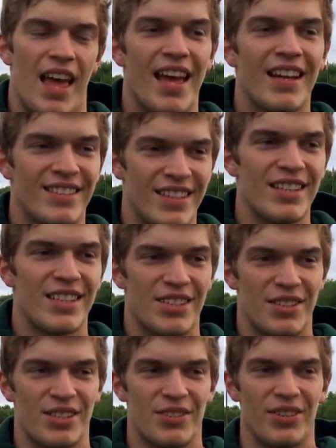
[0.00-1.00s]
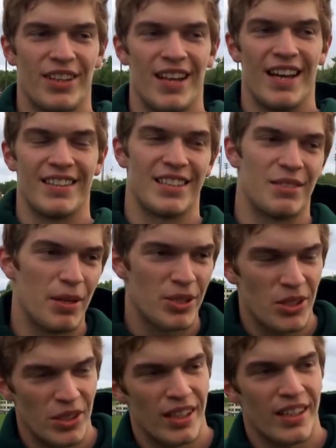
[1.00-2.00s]
It's it's it's, it's really nice,
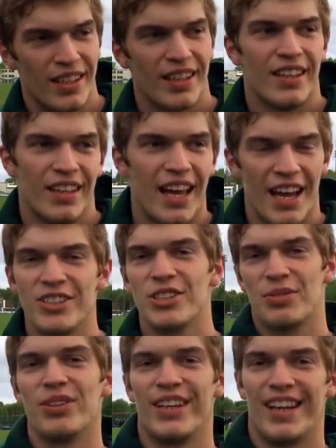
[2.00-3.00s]
especially yeah, it's just really